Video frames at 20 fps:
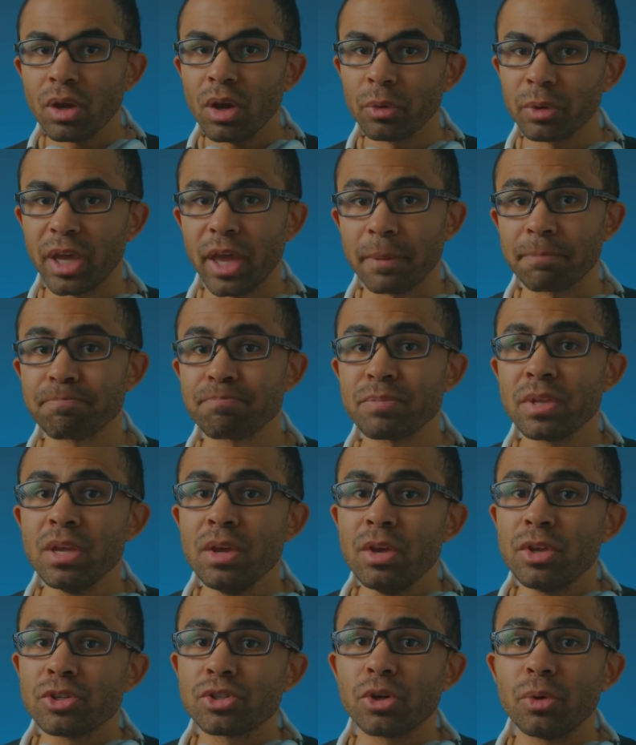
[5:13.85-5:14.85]
Okay,
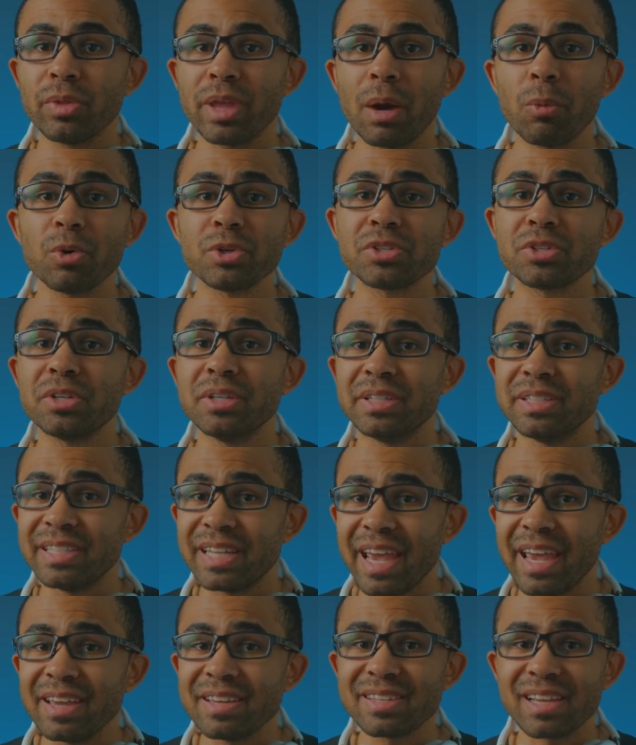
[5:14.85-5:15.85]
so that was
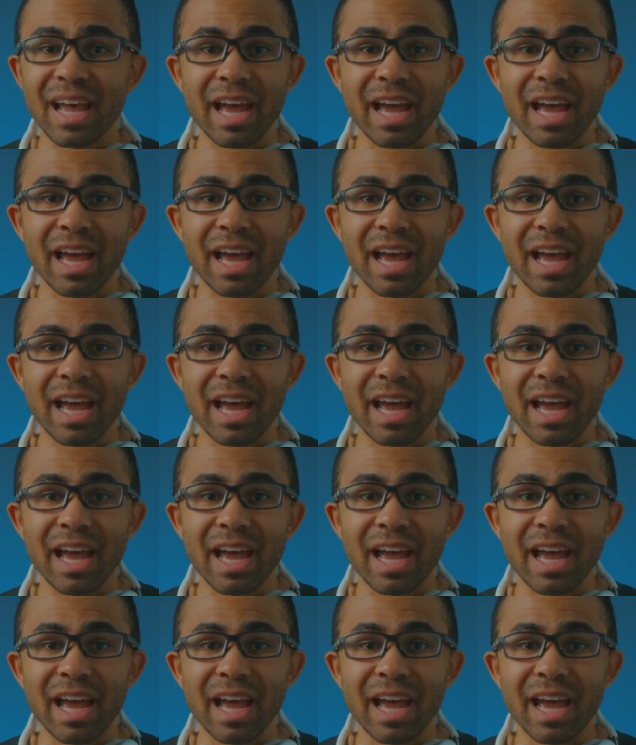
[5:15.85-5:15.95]
today's